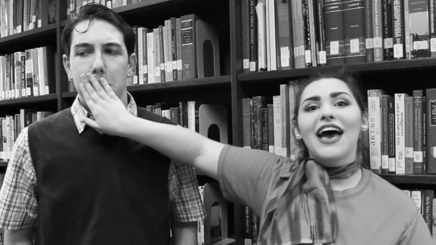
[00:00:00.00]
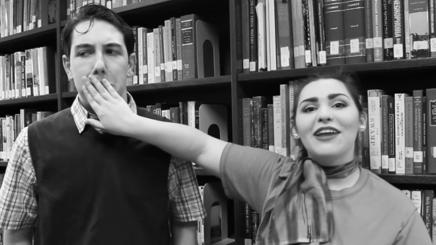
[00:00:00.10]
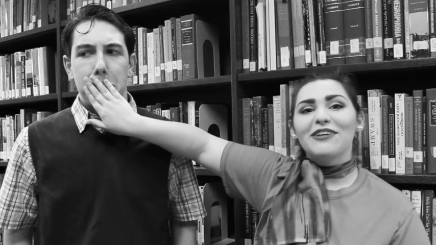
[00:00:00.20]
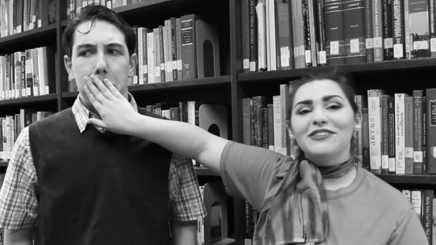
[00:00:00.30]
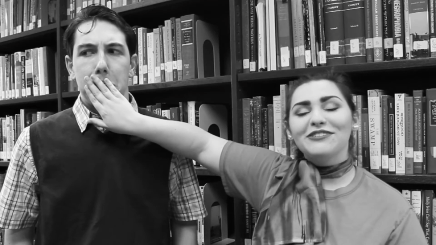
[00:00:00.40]
Speaker 1: At
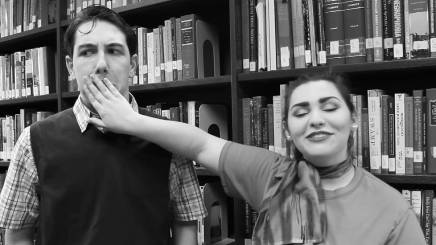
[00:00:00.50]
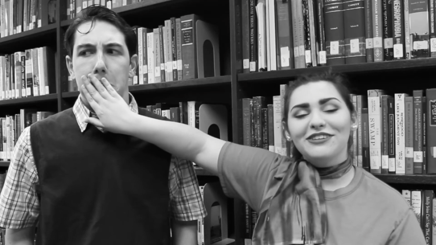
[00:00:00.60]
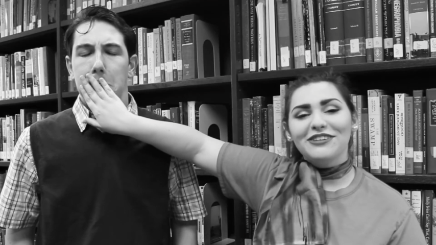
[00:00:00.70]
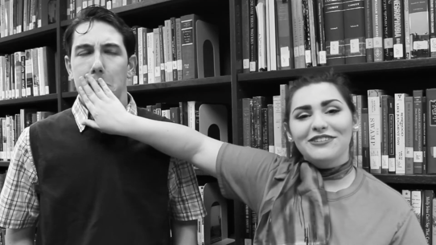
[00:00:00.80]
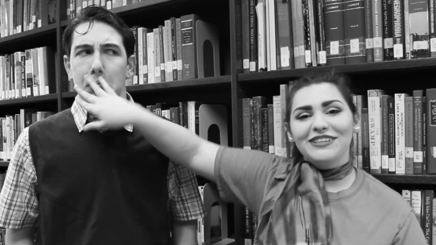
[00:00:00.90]
our two
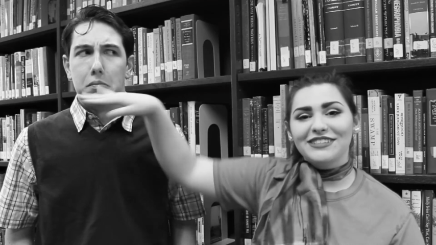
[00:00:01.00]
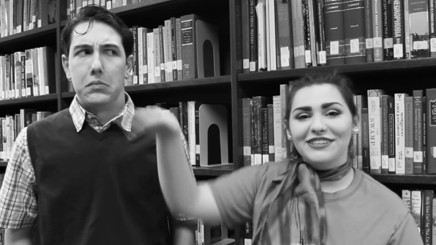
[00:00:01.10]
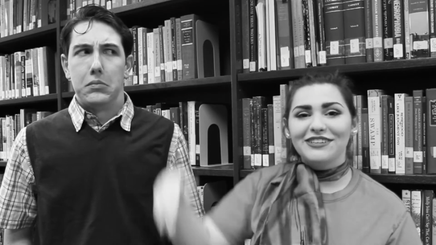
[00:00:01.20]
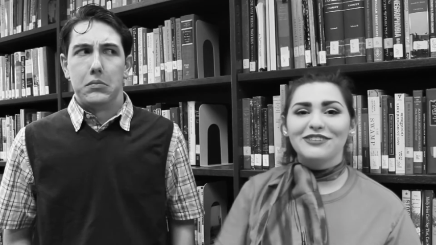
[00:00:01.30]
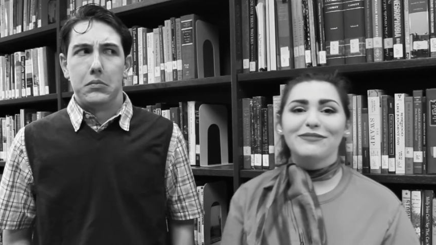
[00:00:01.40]
tutoring
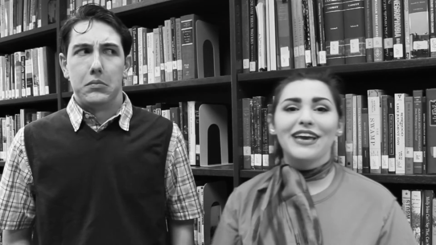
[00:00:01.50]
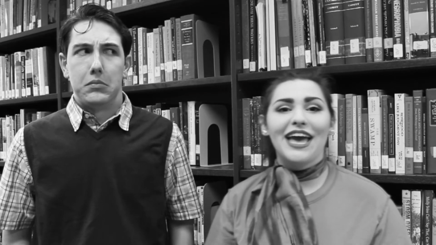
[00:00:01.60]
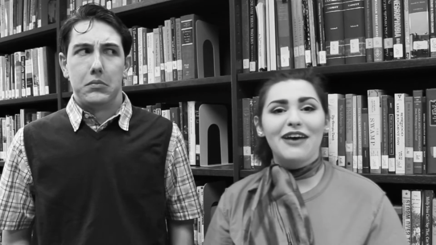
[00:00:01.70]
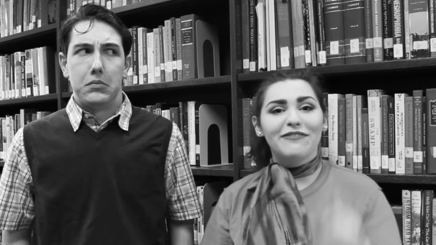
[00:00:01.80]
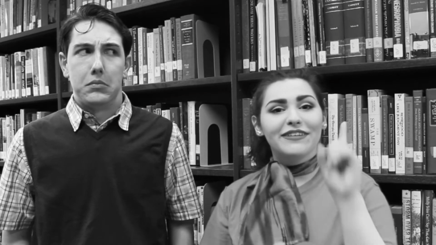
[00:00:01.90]
centers, we
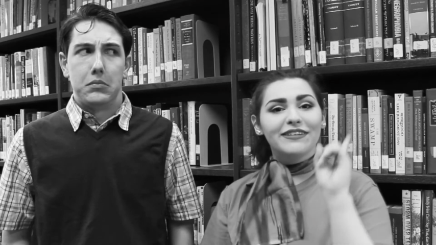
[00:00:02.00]
have